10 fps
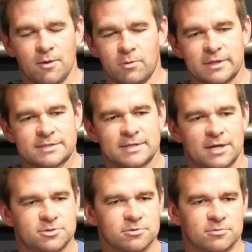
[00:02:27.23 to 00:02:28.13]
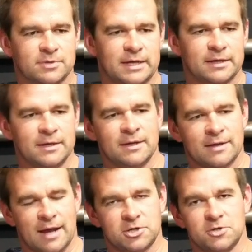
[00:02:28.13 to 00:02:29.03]
When that's not true.
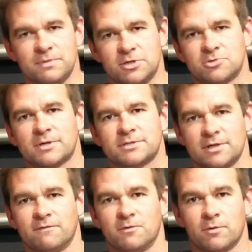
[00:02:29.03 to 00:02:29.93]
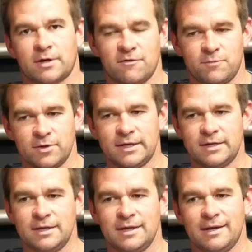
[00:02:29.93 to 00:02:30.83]
I should be trusting of the work I've put
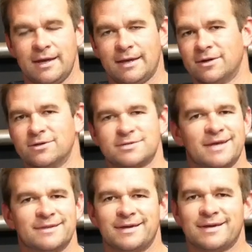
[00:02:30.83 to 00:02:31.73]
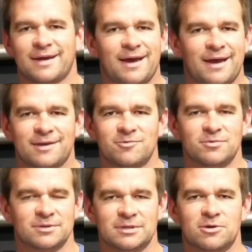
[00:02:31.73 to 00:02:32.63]
in and understand I
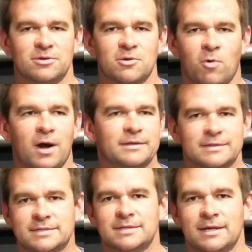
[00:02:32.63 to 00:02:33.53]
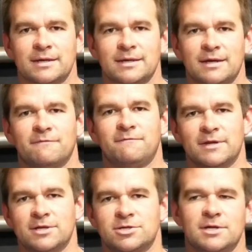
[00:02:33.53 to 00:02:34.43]
can literally walk this thing and
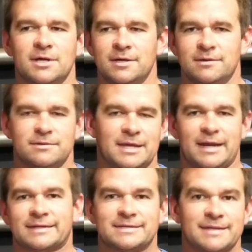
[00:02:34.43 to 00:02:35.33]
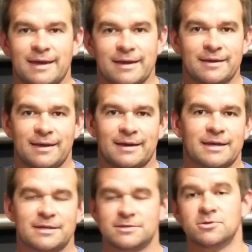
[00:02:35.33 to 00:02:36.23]
finish the next day, and
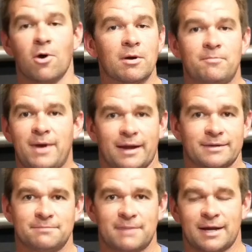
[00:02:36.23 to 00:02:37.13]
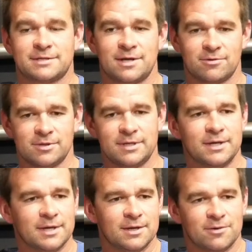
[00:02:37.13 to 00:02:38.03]
it has no impact monetarily
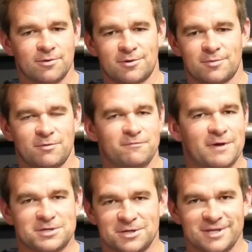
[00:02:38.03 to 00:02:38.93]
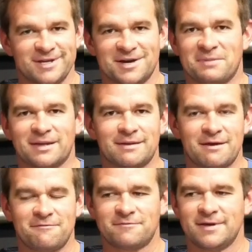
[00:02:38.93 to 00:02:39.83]
or professionally on my
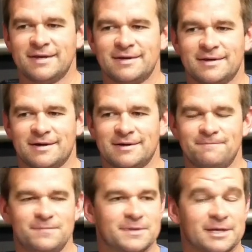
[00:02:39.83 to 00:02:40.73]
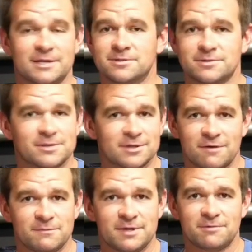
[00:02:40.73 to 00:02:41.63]
life. The kids will still
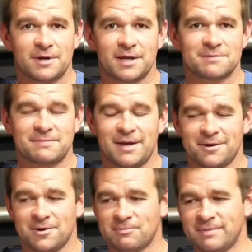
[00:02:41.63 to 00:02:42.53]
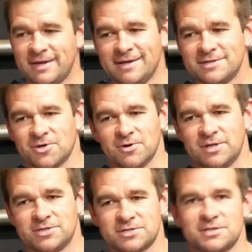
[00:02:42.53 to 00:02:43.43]
love me when I come back home. So
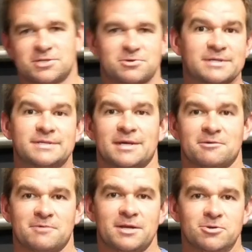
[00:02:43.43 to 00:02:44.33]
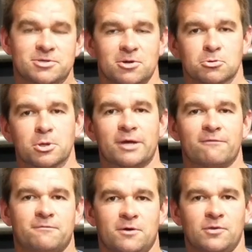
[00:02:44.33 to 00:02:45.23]
it's just a stress thing, right? You start looking
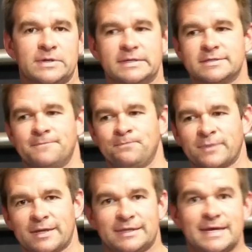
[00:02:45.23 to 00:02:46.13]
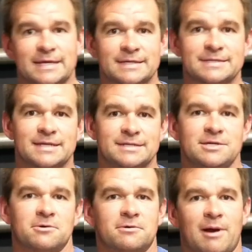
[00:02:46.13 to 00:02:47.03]
for all these things at
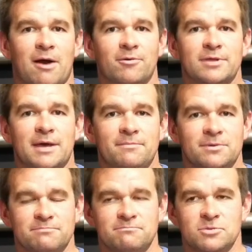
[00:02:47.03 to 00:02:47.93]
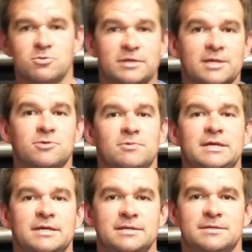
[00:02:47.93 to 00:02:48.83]
0 hour that you think you
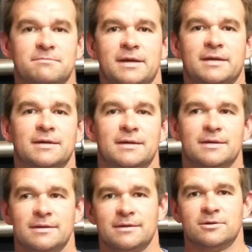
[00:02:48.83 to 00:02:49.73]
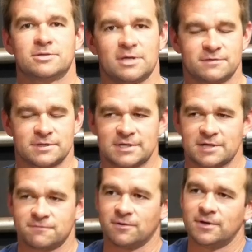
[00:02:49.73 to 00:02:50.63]
need to make yourself
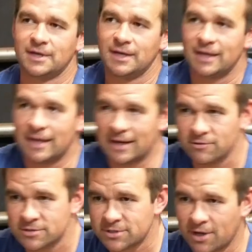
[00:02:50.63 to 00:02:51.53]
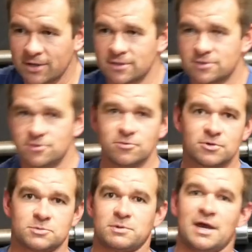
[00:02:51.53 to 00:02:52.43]
successful. And I was talking to,
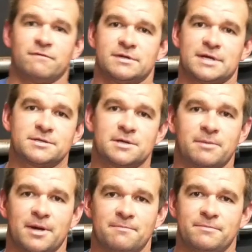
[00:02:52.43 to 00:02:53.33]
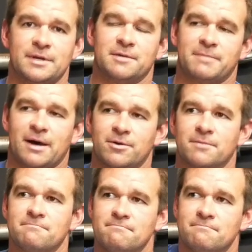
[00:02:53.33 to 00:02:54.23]
because we have a test coming up in about a
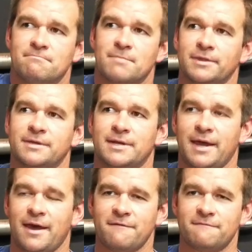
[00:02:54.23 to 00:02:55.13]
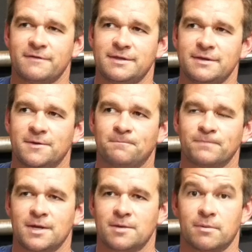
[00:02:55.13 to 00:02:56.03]
month and a half, I think.
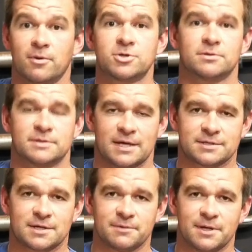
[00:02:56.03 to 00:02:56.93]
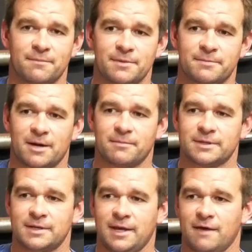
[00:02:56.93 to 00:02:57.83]
Promotional test coming up in about a
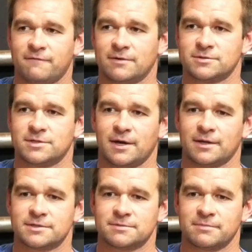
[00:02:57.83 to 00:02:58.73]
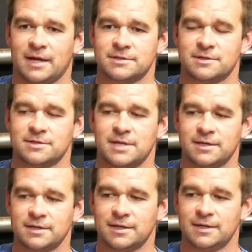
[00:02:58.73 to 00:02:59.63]
month and a half, and I was talking to some guys that are
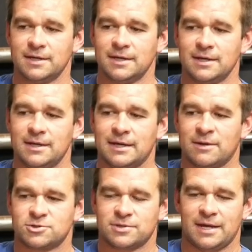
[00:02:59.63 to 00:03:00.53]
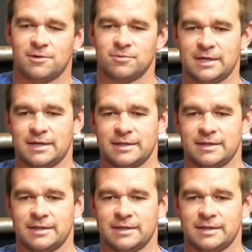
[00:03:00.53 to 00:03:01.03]
taking it, and I was trying to relate to